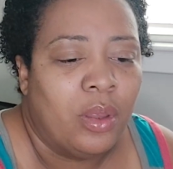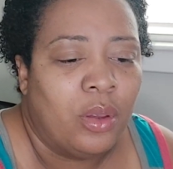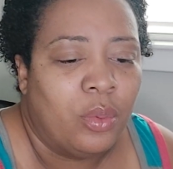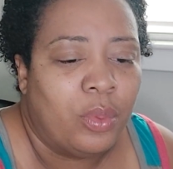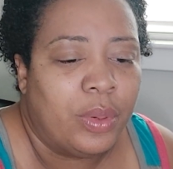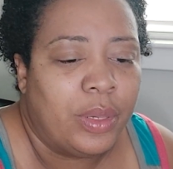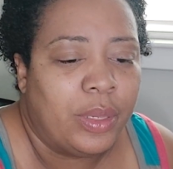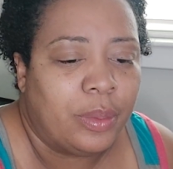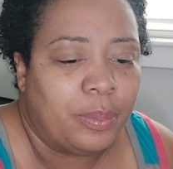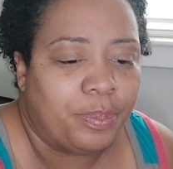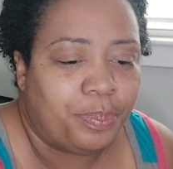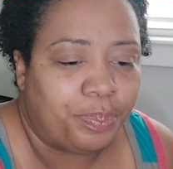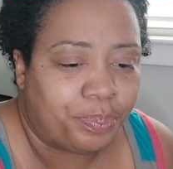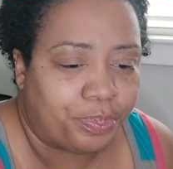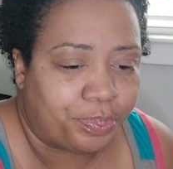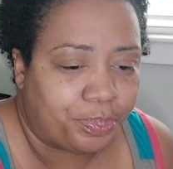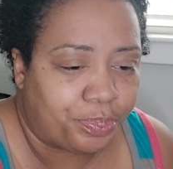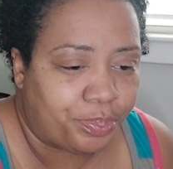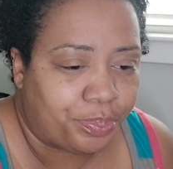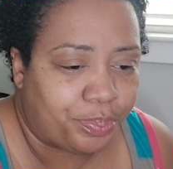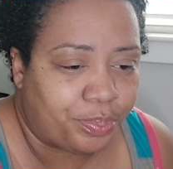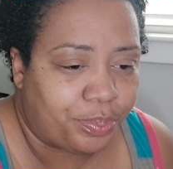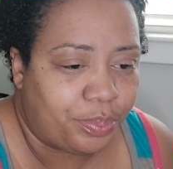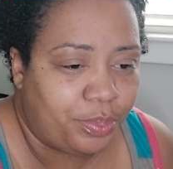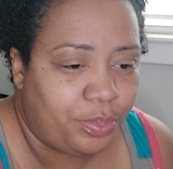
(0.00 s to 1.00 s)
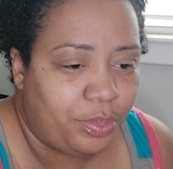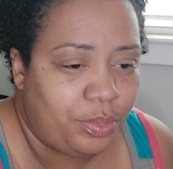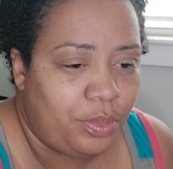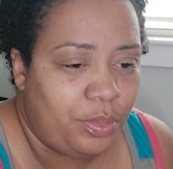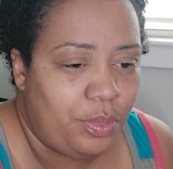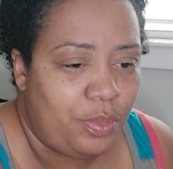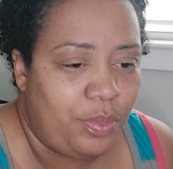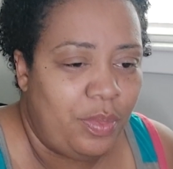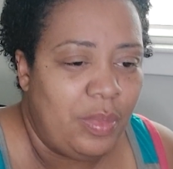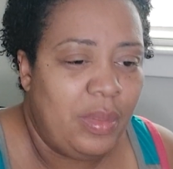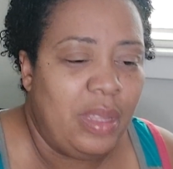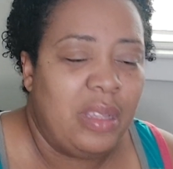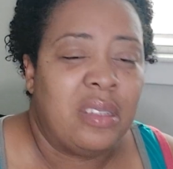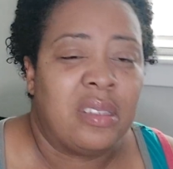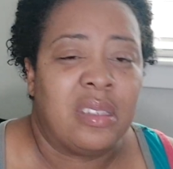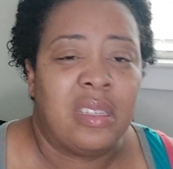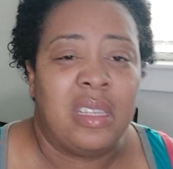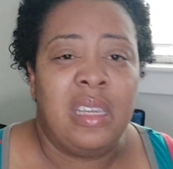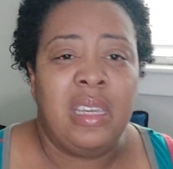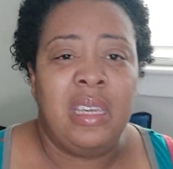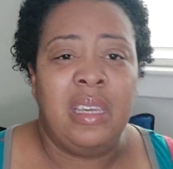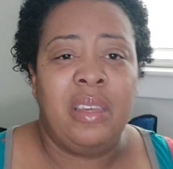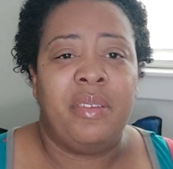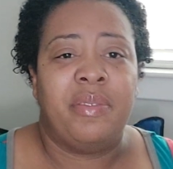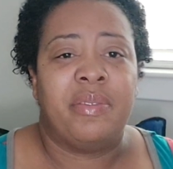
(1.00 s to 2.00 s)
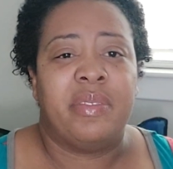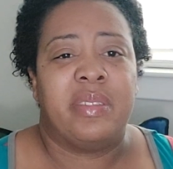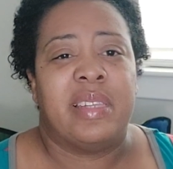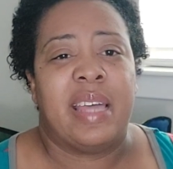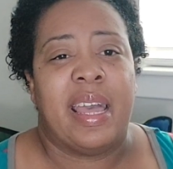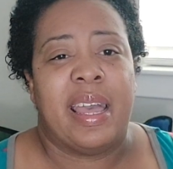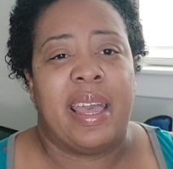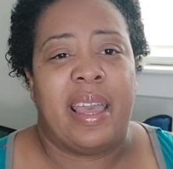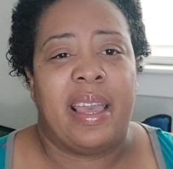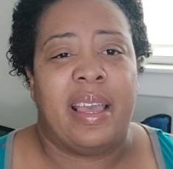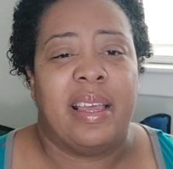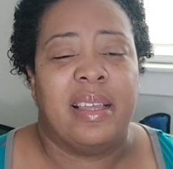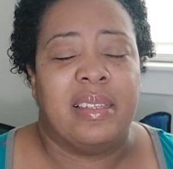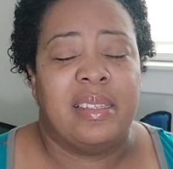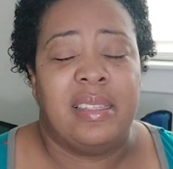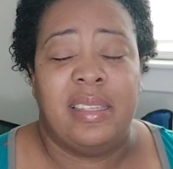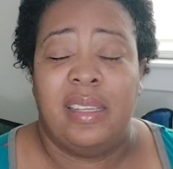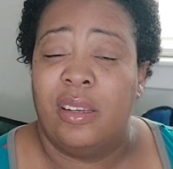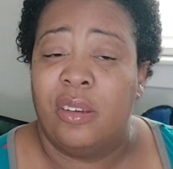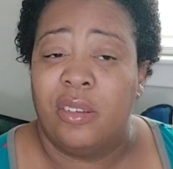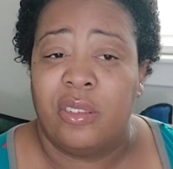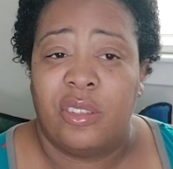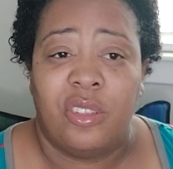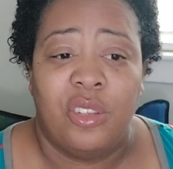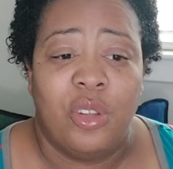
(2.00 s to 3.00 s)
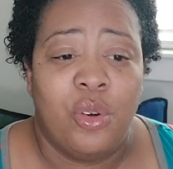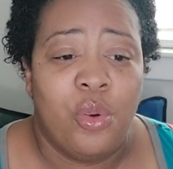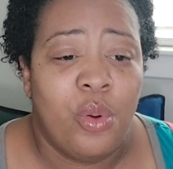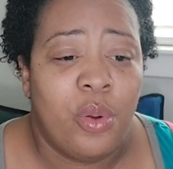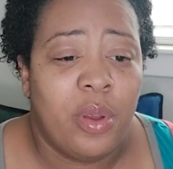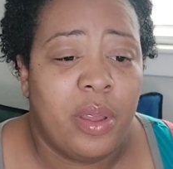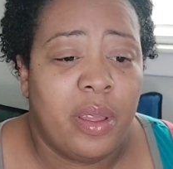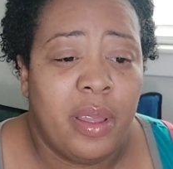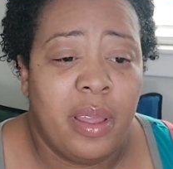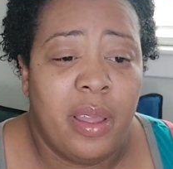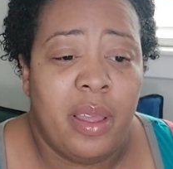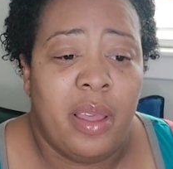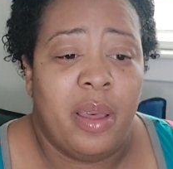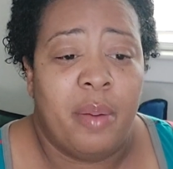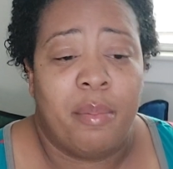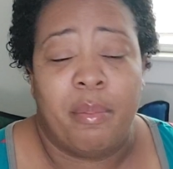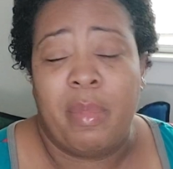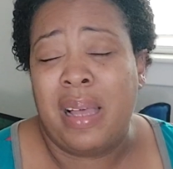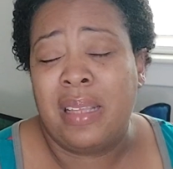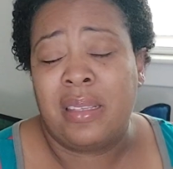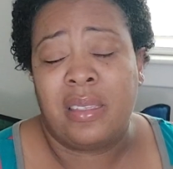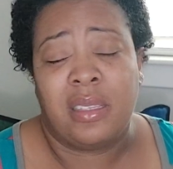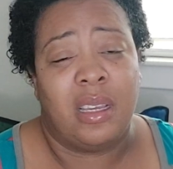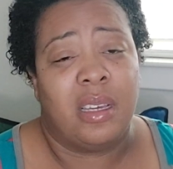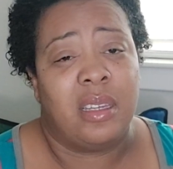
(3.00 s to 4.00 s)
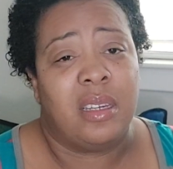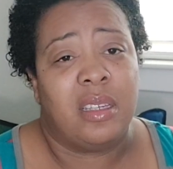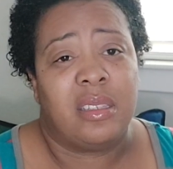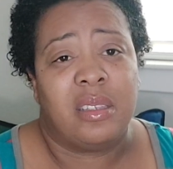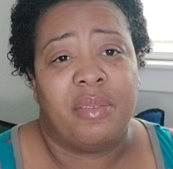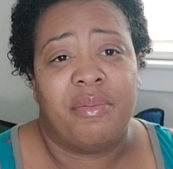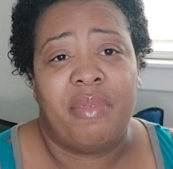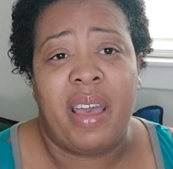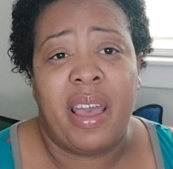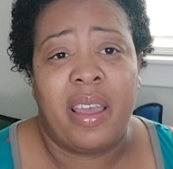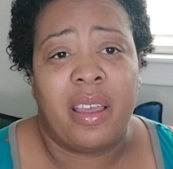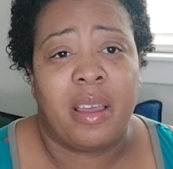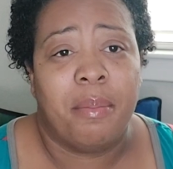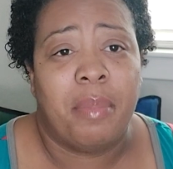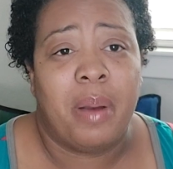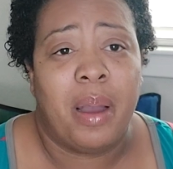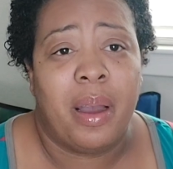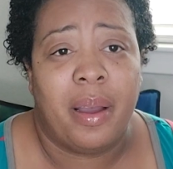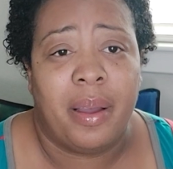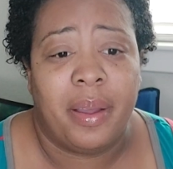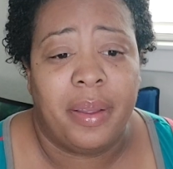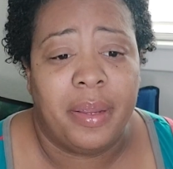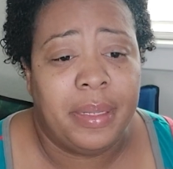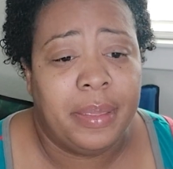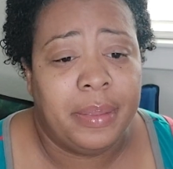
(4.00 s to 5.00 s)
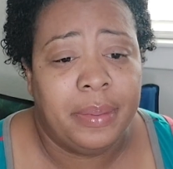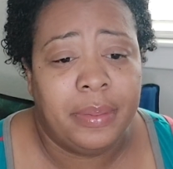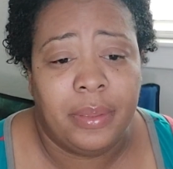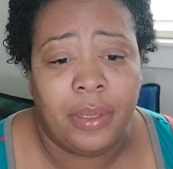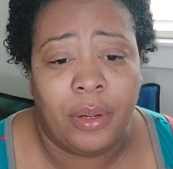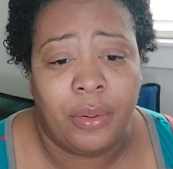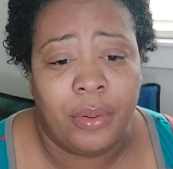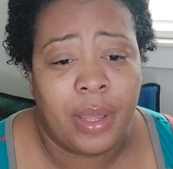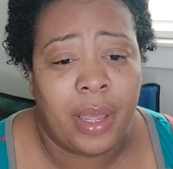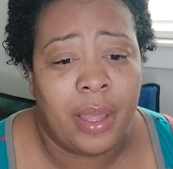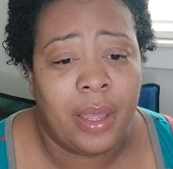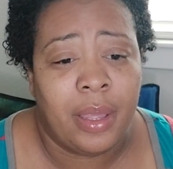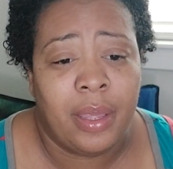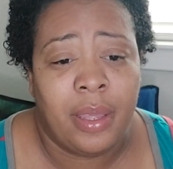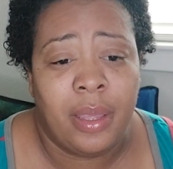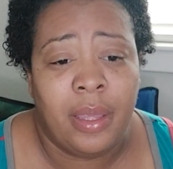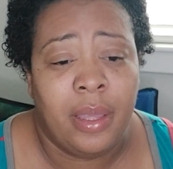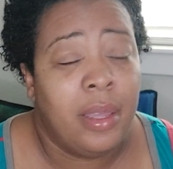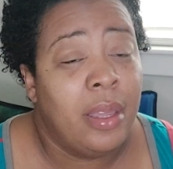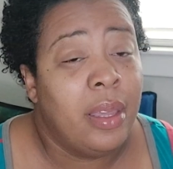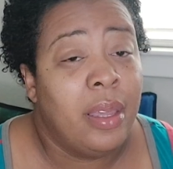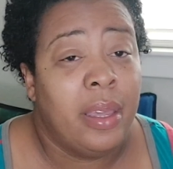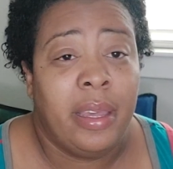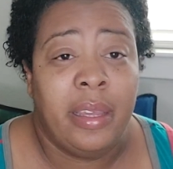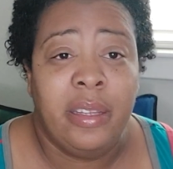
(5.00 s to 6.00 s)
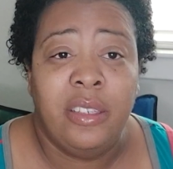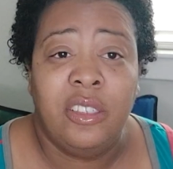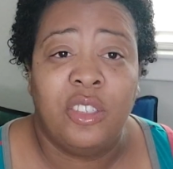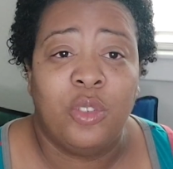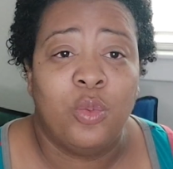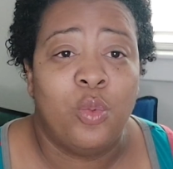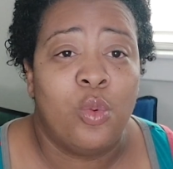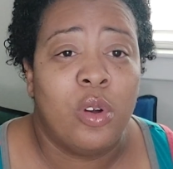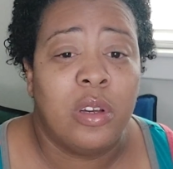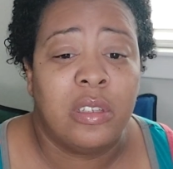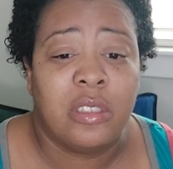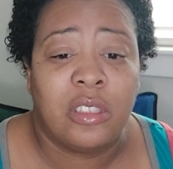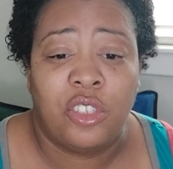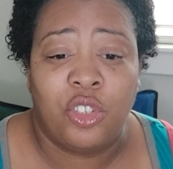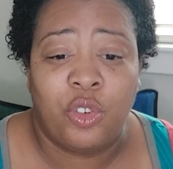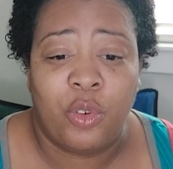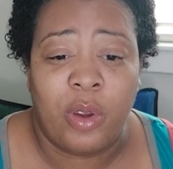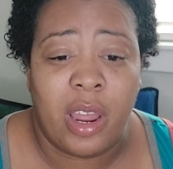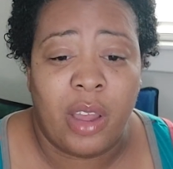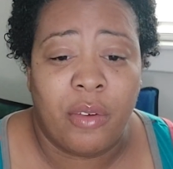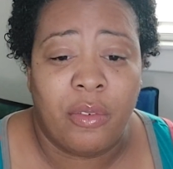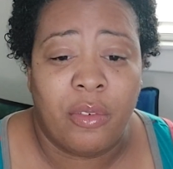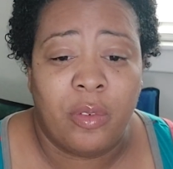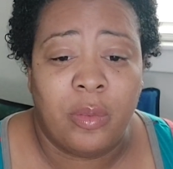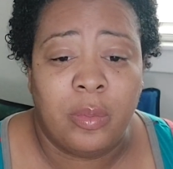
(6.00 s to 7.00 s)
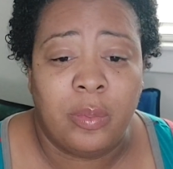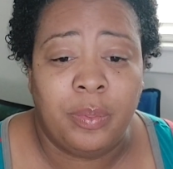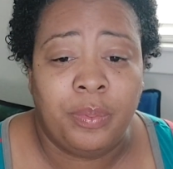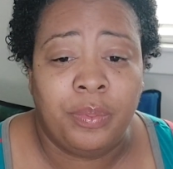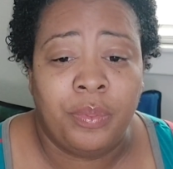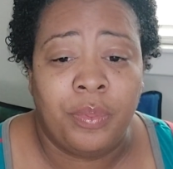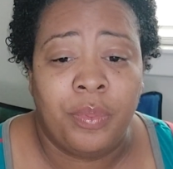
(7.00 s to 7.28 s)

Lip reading: Well, Steve's dad tells Noy, my son is a vagabond, okay? He just wants to travel.